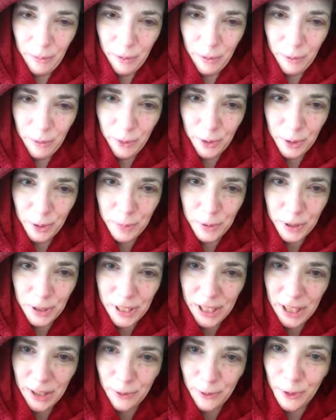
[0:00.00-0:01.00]
full
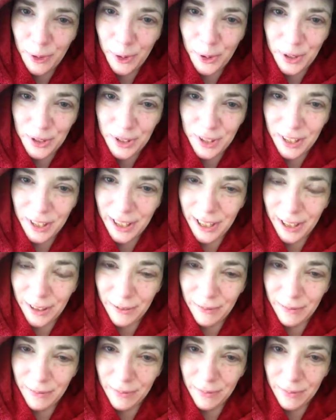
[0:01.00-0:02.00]
ability to focus on it.
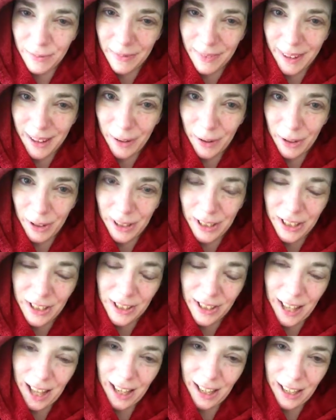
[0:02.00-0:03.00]
Well, at
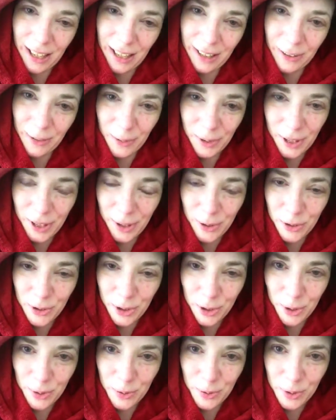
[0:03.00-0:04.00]
least that and the radio
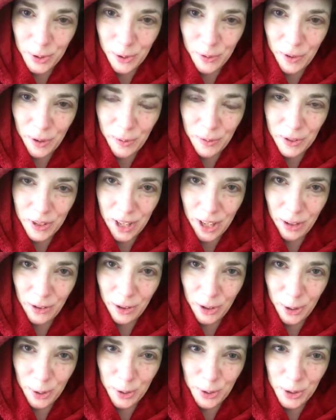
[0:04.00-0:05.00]
show. So if I was down
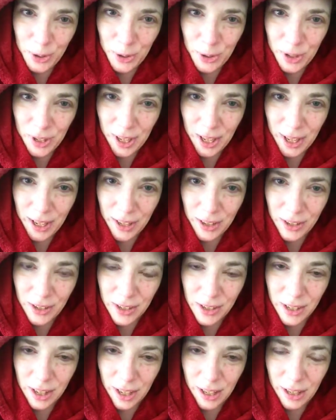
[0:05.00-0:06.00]
to those two
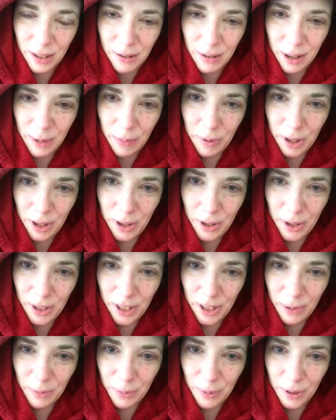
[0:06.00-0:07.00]
things, then maybe I could
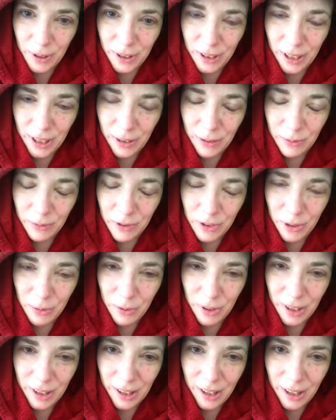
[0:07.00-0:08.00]
get the book done, which I
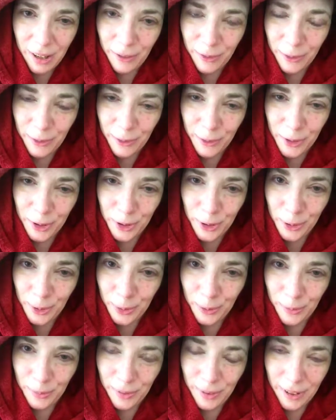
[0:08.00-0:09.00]
would love to
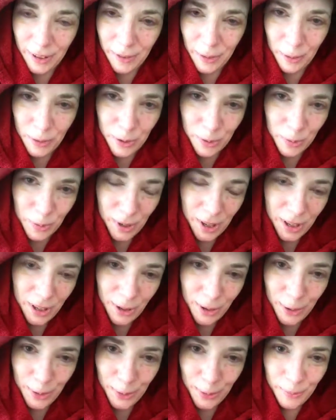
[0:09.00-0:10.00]
do. I've always wanted to
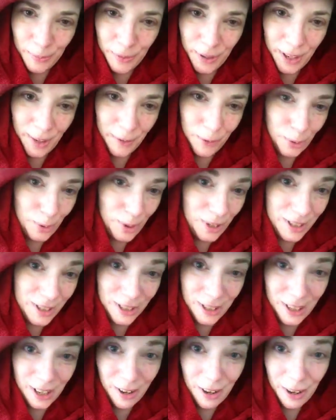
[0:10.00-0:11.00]
do. I have no
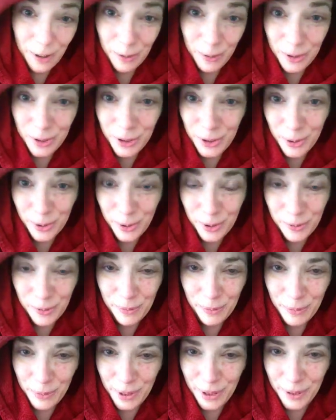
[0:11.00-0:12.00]
idea how I would do it,
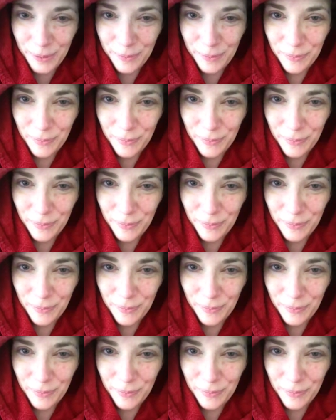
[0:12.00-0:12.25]
but